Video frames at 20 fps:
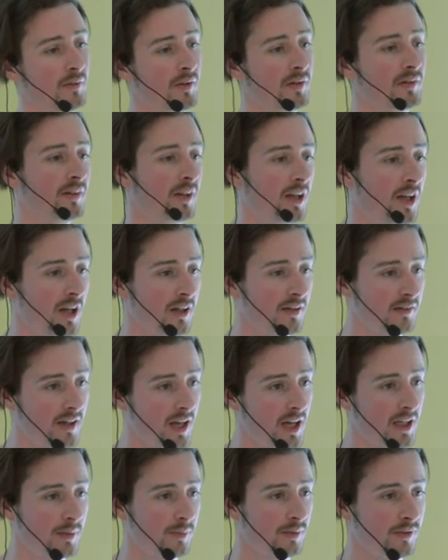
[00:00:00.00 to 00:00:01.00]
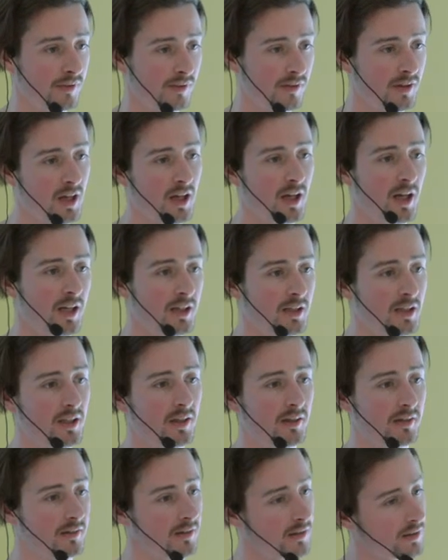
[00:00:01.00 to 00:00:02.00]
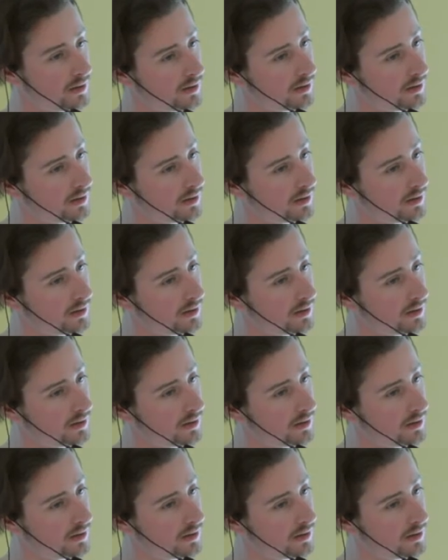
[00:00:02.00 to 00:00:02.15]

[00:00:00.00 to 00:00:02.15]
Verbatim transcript: with their startups, with their ideas.